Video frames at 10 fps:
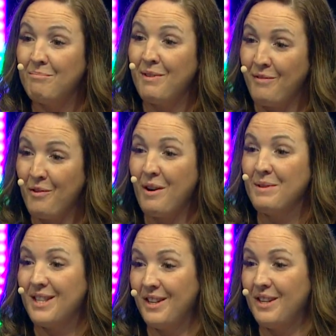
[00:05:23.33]
before I
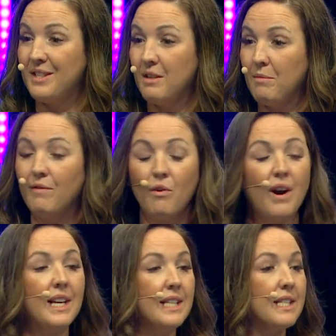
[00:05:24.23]
was thirsty and before
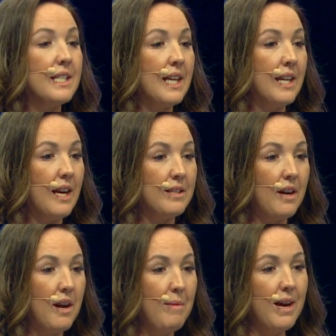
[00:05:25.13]
I needed to take that
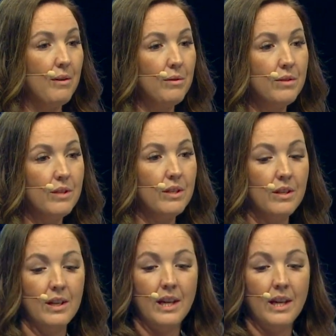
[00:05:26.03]
time out,